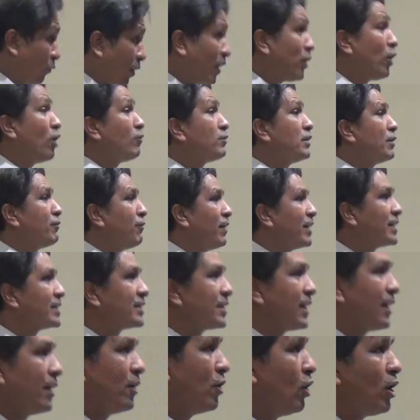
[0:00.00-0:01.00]
One of the
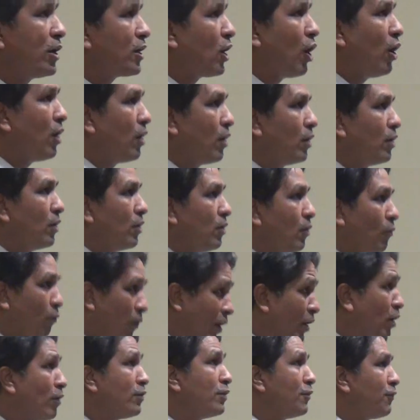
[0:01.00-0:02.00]
function, not all.
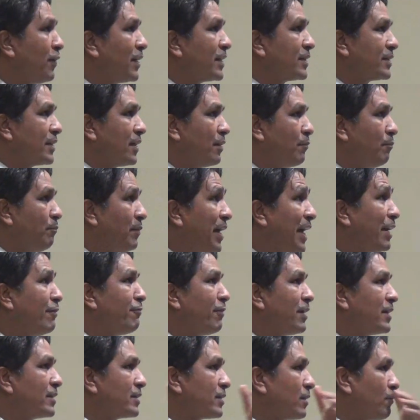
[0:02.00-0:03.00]
One of the function, main
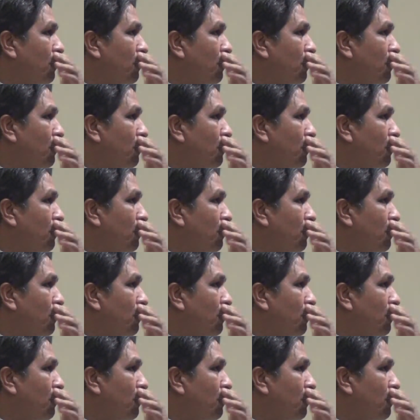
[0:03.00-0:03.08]
function.